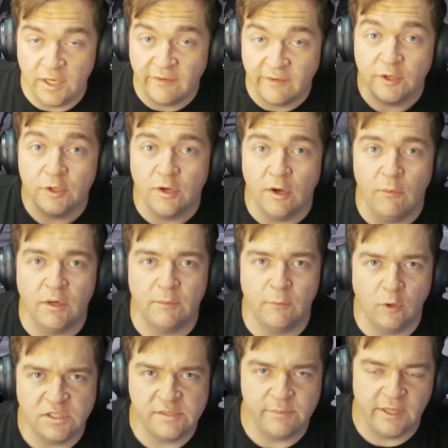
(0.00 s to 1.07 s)
you go in
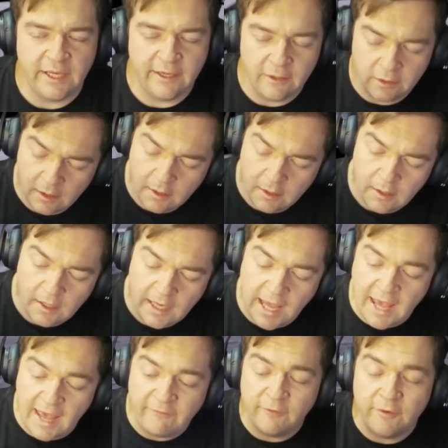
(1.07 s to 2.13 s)
multiplayer,
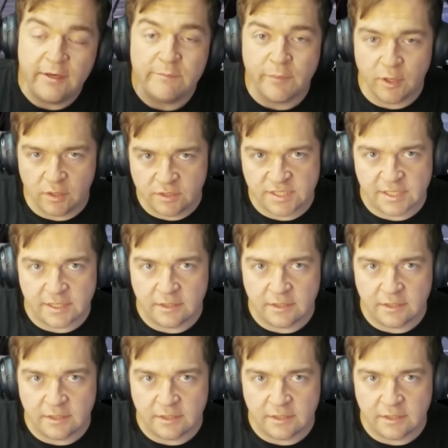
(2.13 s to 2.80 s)
every person